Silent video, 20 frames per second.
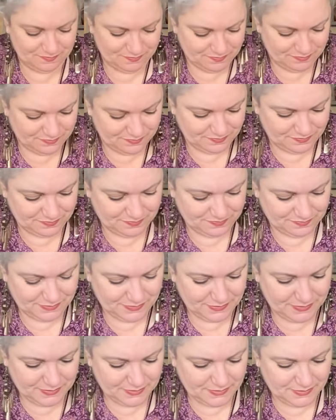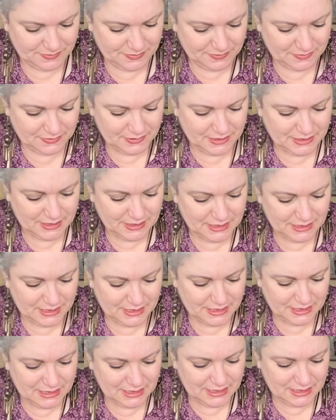
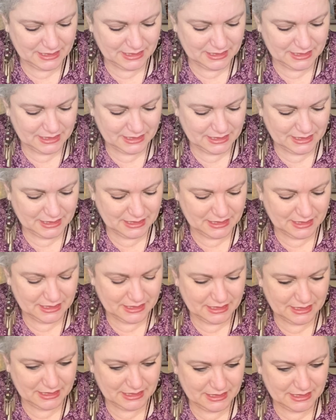[no speech]